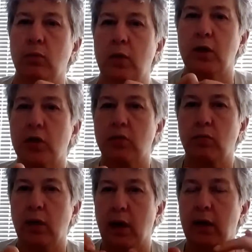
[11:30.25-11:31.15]
which
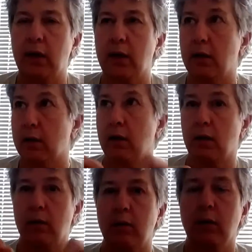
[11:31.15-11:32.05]
when I get
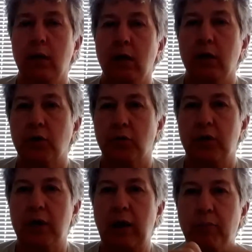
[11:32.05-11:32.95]
the tree
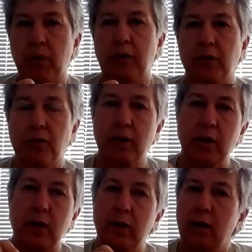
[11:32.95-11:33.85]
strap around the
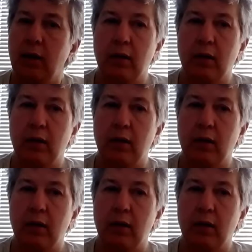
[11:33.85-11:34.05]
tree,